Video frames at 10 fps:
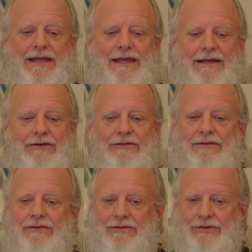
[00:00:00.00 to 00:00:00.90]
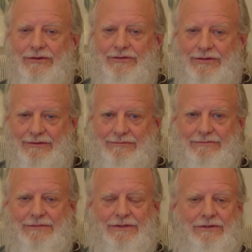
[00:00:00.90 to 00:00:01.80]
as the solution
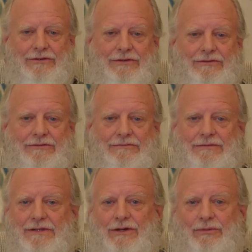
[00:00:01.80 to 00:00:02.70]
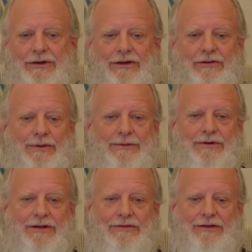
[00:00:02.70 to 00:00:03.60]
to what other
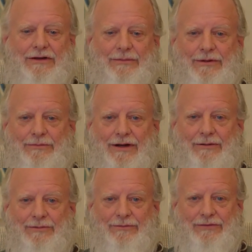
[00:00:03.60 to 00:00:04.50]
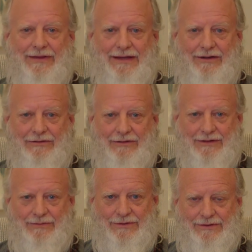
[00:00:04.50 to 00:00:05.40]
people consider to be problems in the
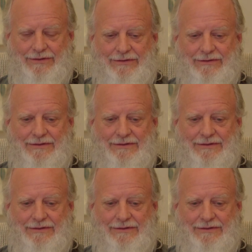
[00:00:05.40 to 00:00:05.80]
outside world.